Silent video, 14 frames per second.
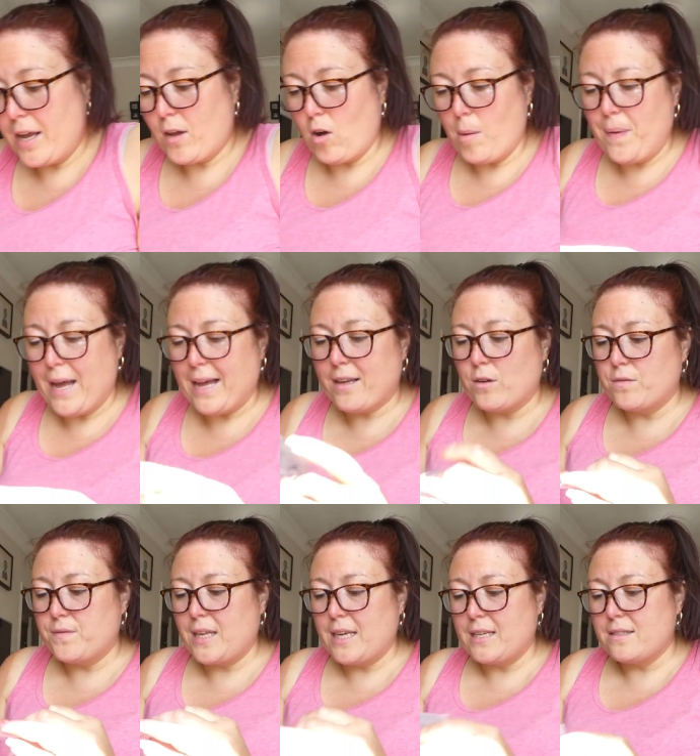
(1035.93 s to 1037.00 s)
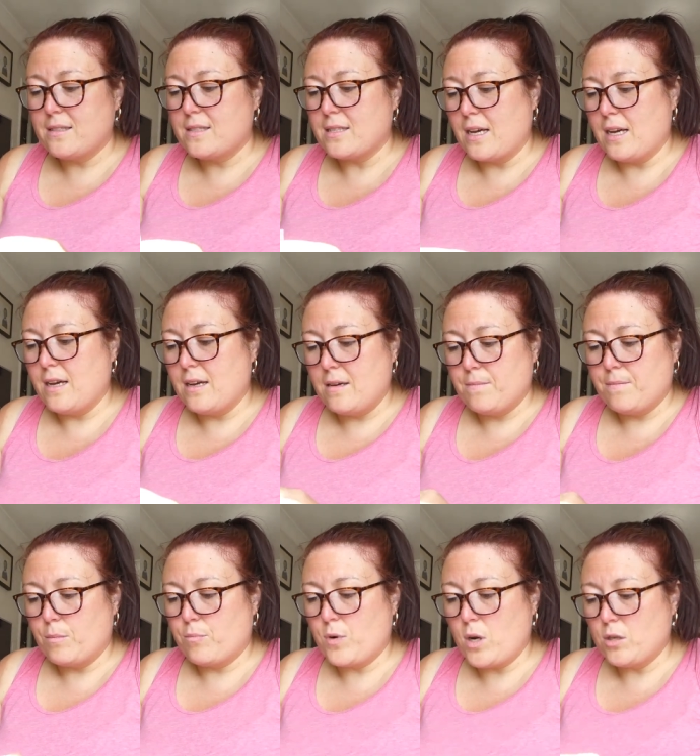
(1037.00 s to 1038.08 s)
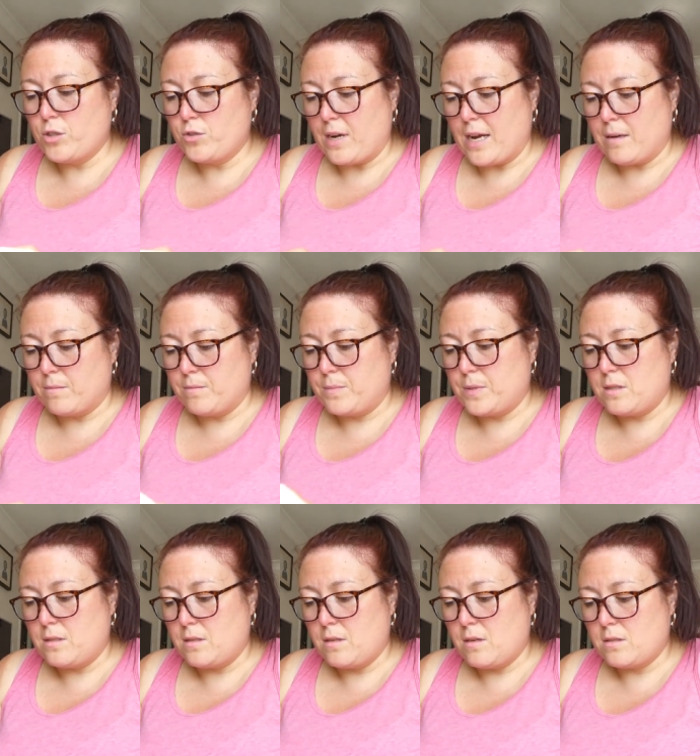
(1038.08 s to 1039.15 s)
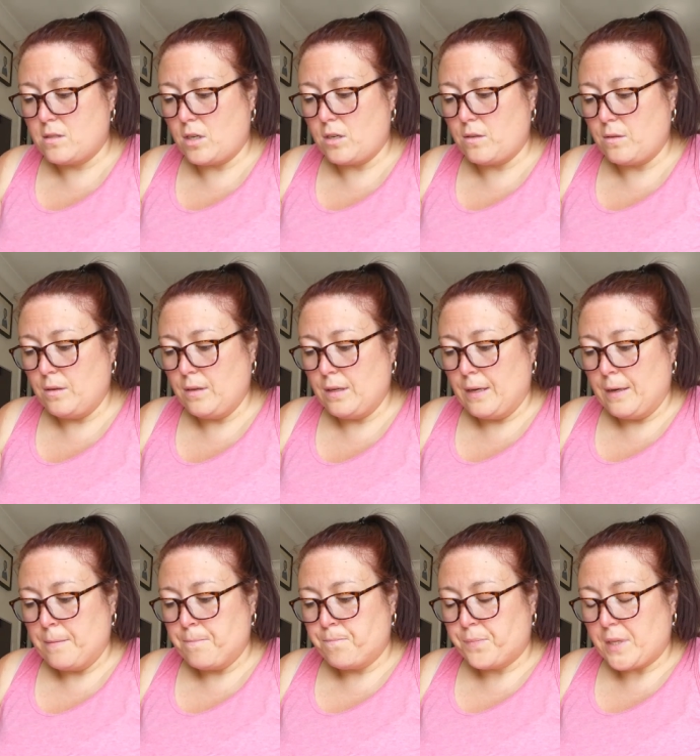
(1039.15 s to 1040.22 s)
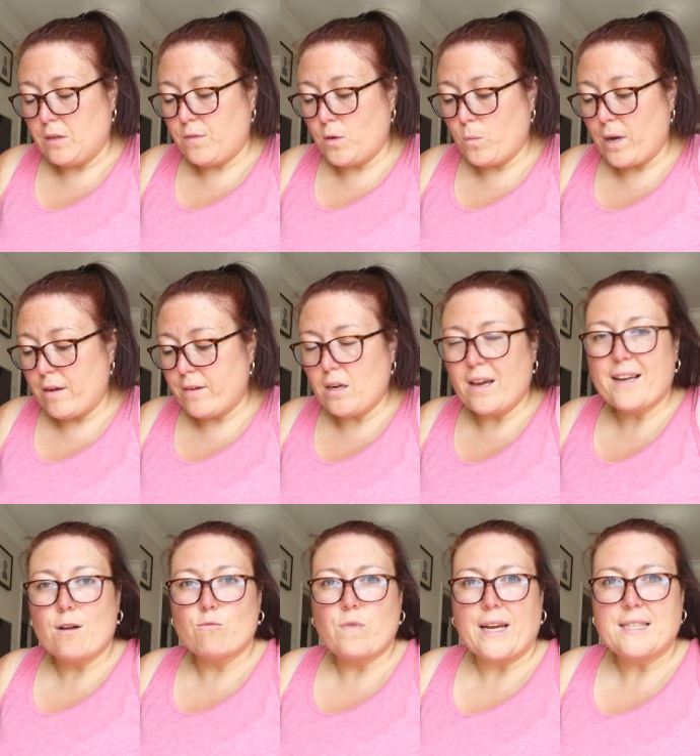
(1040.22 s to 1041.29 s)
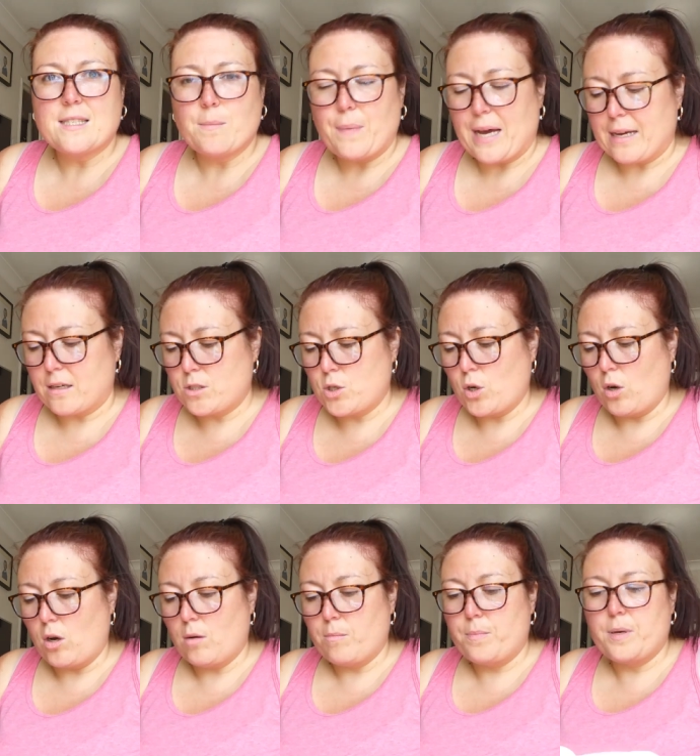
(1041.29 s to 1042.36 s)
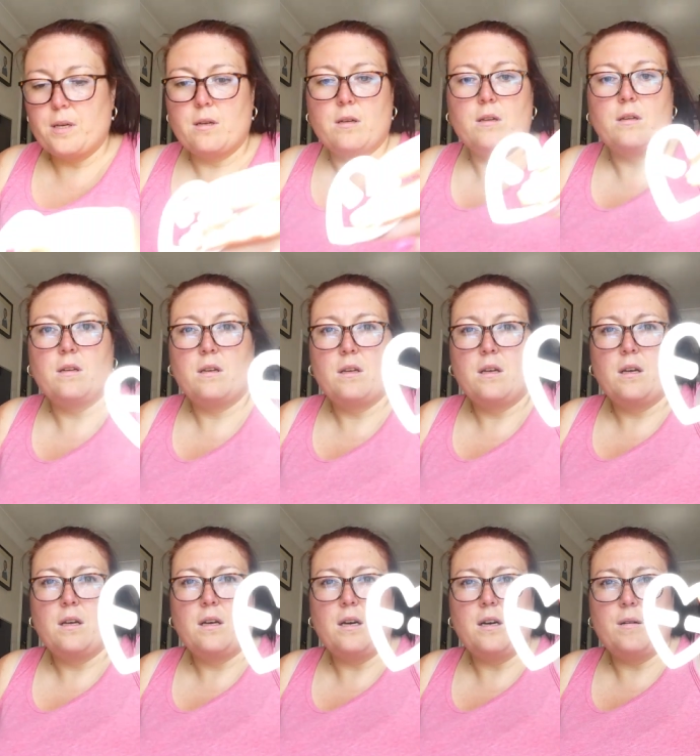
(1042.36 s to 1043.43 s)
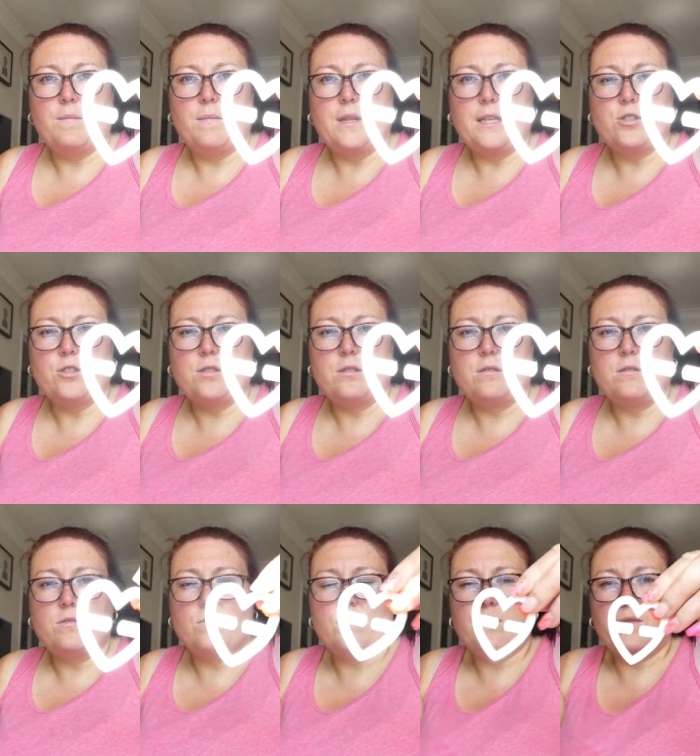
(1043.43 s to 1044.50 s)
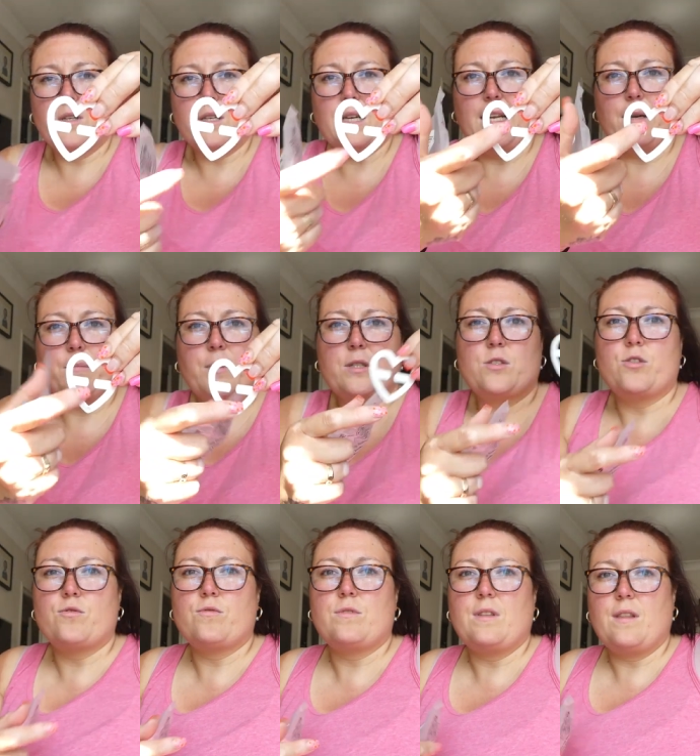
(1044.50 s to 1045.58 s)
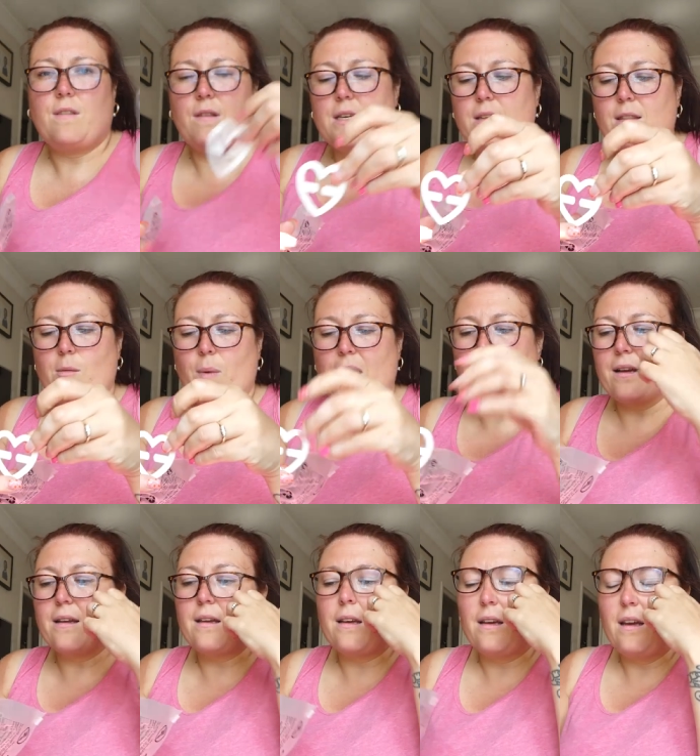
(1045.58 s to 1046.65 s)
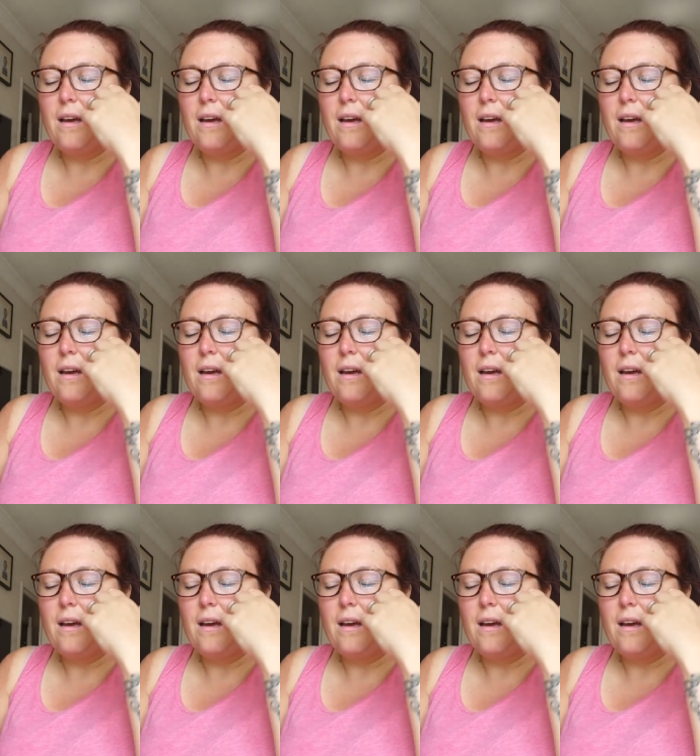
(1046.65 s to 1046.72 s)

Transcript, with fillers: I got a pack of these um, bra straps. So if you're wearing like a racerback top, um, they just sort of, you clip your thing at the back.